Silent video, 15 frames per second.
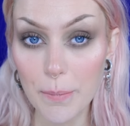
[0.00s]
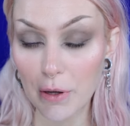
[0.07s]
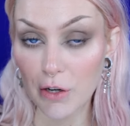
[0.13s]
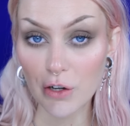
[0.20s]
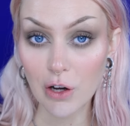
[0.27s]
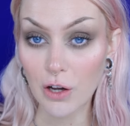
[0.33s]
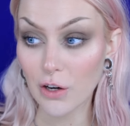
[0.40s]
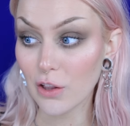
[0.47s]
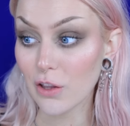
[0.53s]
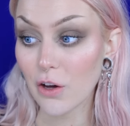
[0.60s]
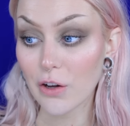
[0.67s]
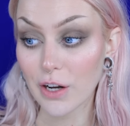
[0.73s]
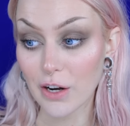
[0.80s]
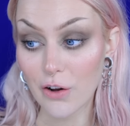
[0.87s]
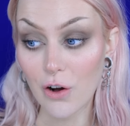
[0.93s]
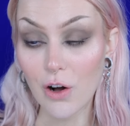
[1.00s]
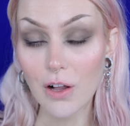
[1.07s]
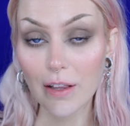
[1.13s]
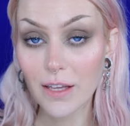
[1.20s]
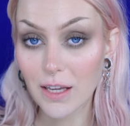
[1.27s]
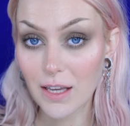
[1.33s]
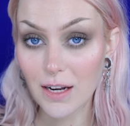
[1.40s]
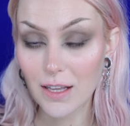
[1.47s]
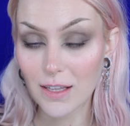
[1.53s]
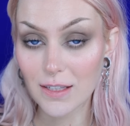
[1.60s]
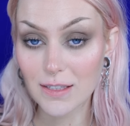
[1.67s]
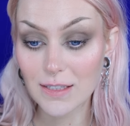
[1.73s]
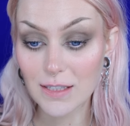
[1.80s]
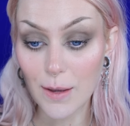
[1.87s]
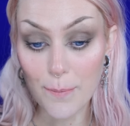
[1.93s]
but not a lot at all it
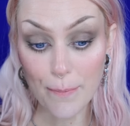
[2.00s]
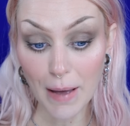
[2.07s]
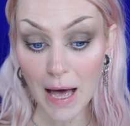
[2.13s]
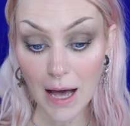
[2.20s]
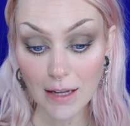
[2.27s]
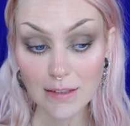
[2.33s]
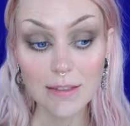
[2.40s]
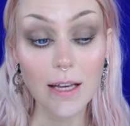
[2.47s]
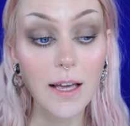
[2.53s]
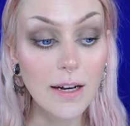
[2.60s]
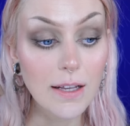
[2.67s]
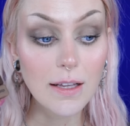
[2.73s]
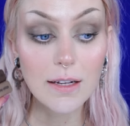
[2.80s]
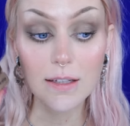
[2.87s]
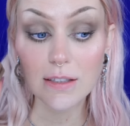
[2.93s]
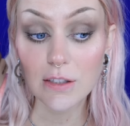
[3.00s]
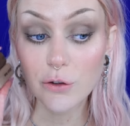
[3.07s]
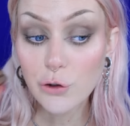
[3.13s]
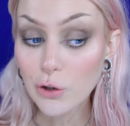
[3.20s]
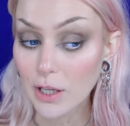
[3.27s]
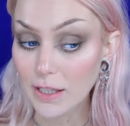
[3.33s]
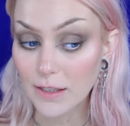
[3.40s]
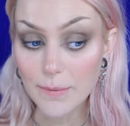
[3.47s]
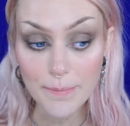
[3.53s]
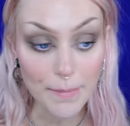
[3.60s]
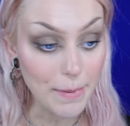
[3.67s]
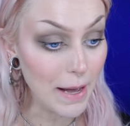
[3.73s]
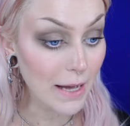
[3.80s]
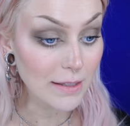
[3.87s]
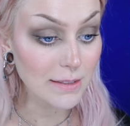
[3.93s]
is matte and it is looking
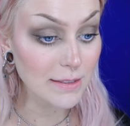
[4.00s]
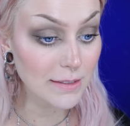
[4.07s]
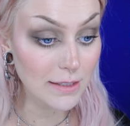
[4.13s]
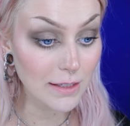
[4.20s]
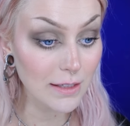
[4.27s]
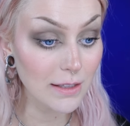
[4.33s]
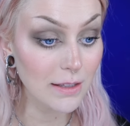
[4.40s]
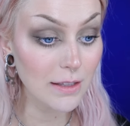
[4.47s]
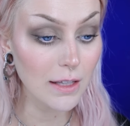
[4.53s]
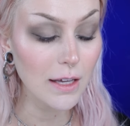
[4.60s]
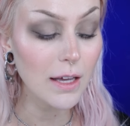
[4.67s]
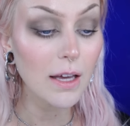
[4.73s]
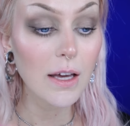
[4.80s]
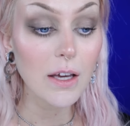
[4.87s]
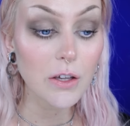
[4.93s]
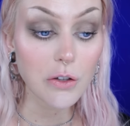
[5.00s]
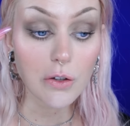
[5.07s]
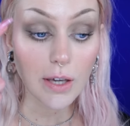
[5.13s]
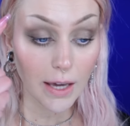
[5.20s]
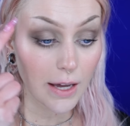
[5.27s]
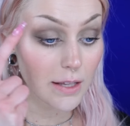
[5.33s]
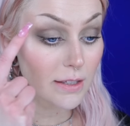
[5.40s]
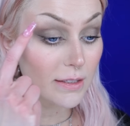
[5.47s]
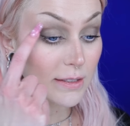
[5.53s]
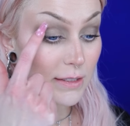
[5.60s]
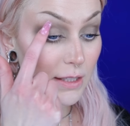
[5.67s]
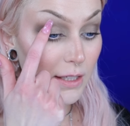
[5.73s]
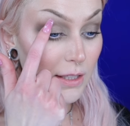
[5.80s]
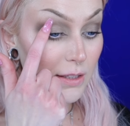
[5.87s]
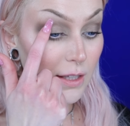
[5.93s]
matte still you can
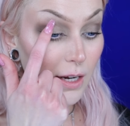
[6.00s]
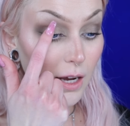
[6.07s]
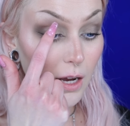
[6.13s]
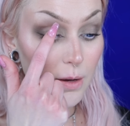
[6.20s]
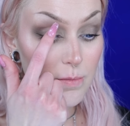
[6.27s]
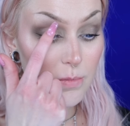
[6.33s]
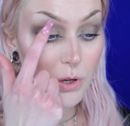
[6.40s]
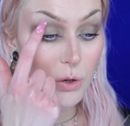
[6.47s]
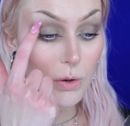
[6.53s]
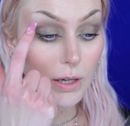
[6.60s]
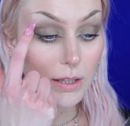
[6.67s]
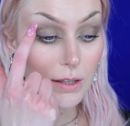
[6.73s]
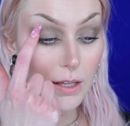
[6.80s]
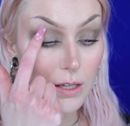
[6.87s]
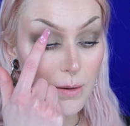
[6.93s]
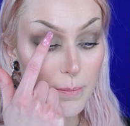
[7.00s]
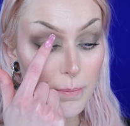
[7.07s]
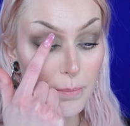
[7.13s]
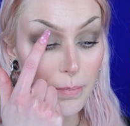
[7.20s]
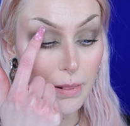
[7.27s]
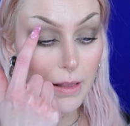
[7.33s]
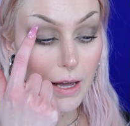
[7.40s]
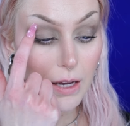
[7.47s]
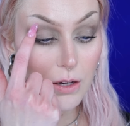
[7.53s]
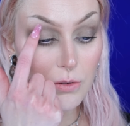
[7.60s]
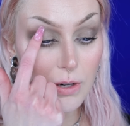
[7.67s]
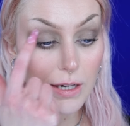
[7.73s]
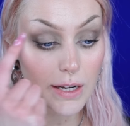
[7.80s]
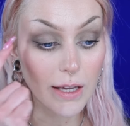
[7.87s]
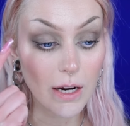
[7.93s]
see that i'm quite like black
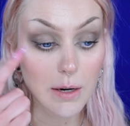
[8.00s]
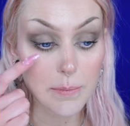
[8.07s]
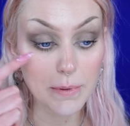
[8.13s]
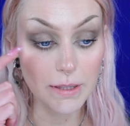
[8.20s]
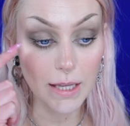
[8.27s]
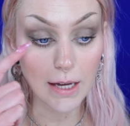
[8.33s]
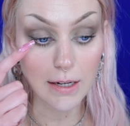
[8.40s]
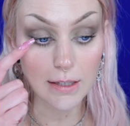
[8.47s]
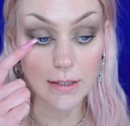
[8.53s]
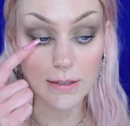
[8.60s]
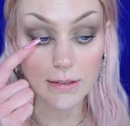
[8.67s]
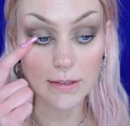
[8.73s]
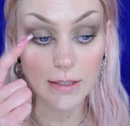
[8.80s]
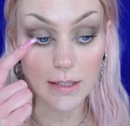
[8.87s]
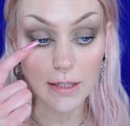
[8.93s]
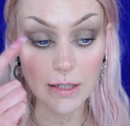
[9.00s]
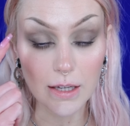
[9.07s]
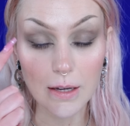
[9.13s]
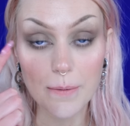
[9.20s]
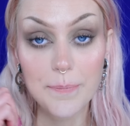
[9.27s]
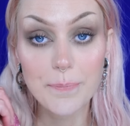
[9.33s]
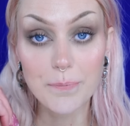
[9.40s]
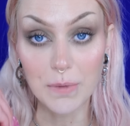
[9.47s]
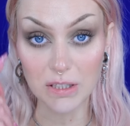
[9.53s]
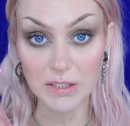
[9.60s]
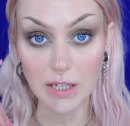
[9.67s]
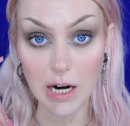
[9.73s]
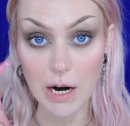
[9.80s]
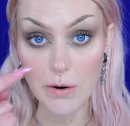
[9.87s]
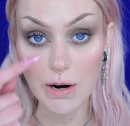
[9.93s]
right here but that is the
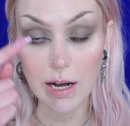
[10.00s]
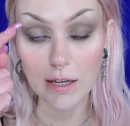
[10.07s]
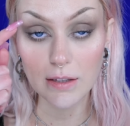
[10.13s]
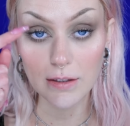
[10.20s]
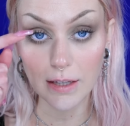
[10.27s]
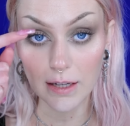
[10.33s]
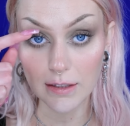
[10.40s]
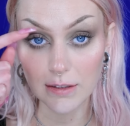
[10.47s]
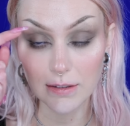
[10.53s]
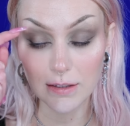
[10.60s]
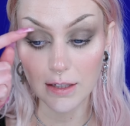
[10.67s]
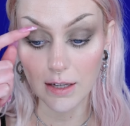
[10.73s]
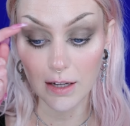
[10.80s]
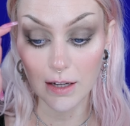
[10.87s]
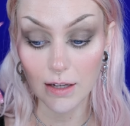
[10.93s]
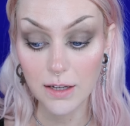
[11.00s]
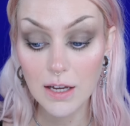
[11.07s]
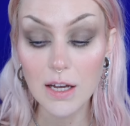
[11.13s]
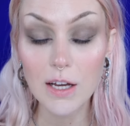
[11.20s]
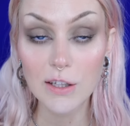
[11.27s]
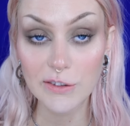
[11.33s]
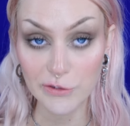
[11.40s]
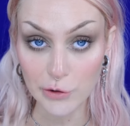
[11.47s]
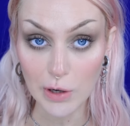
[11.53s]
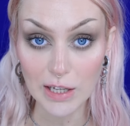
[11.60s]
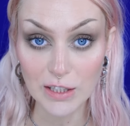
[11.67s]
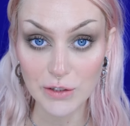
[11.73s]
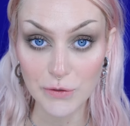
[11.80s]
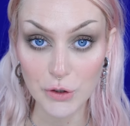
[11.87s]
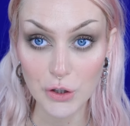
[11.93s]
mascara that uh,
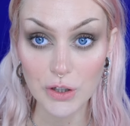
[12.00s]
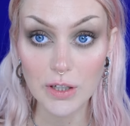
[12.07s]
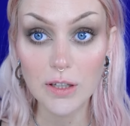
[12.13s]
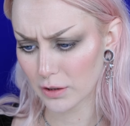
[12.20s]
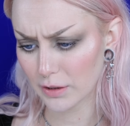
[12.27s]
transferred.